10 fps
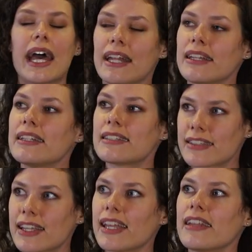and he
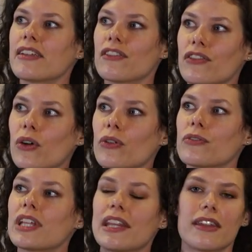stayed
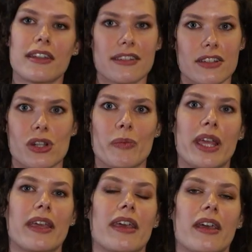involved in the
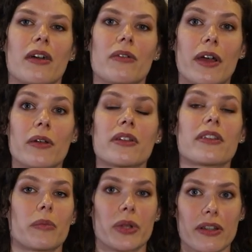decision-making around
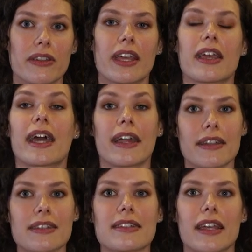the building
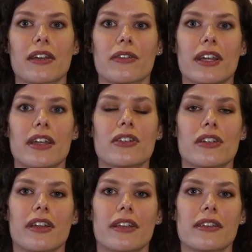and its
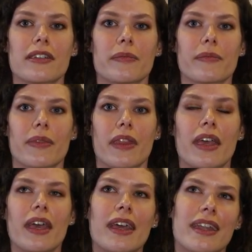decorations.
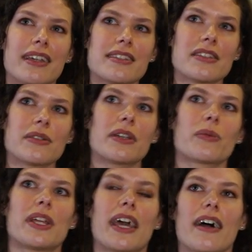Next to
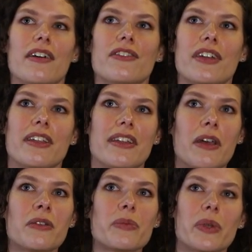it, we have an
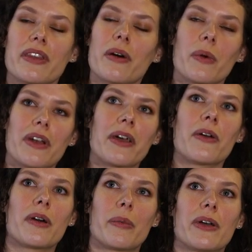announcement that we're
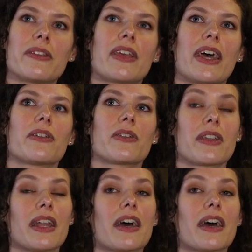now about to enter the